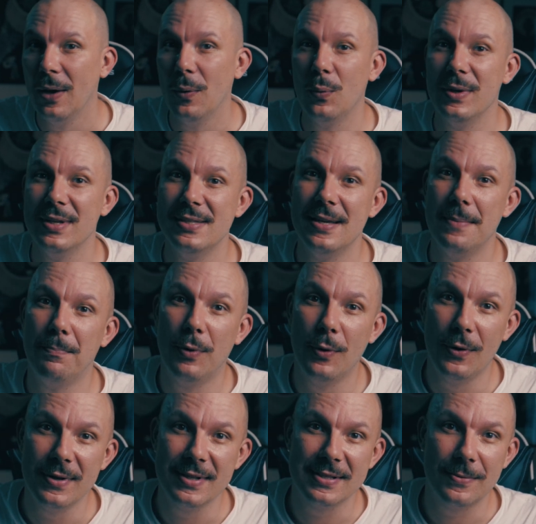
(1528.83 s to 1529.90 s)
with the
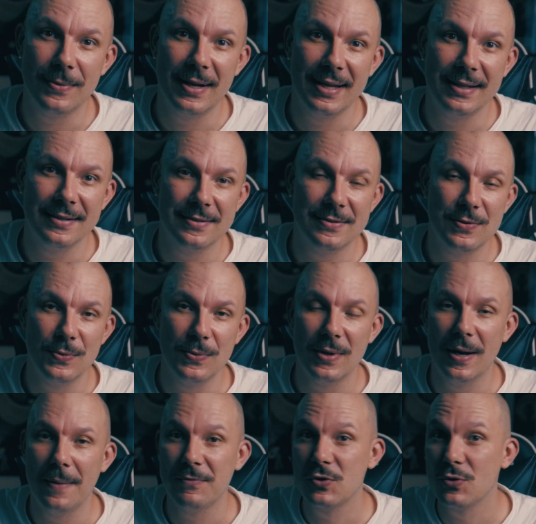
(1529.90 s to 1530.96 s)
points related to
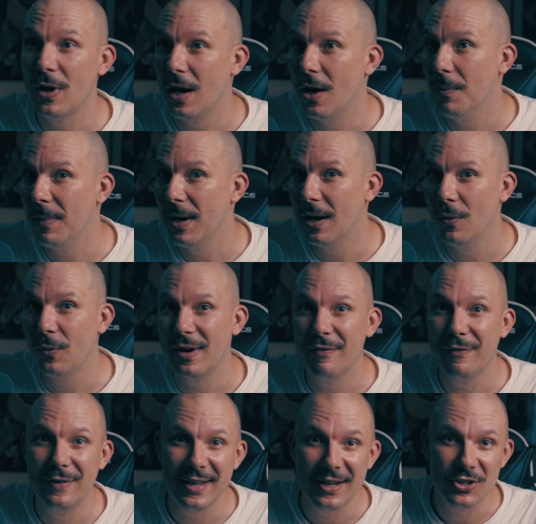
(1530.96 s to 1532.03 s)
trauma or
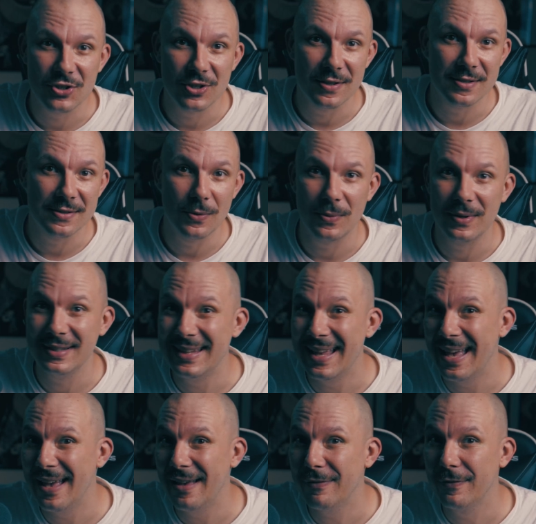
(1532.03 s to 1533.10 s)
afflictions or
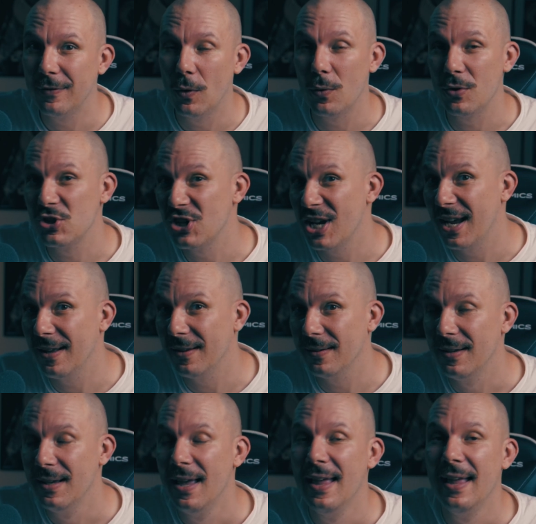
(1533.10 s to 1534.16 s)
death or jail,
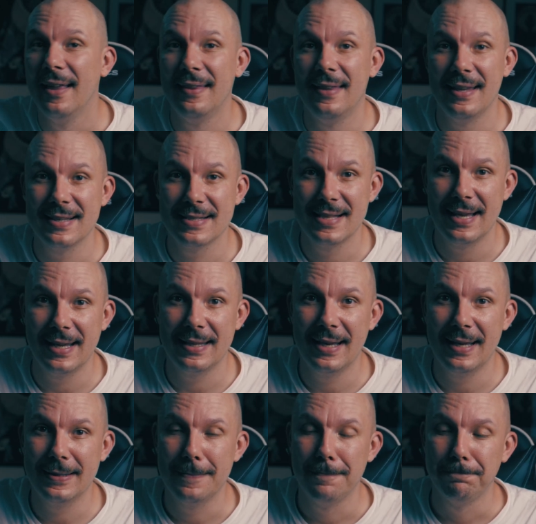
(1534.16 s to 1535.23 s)
things like
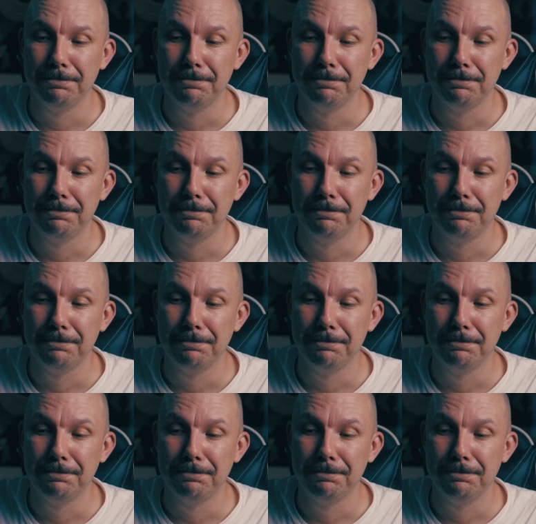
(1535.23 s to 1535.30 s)
that.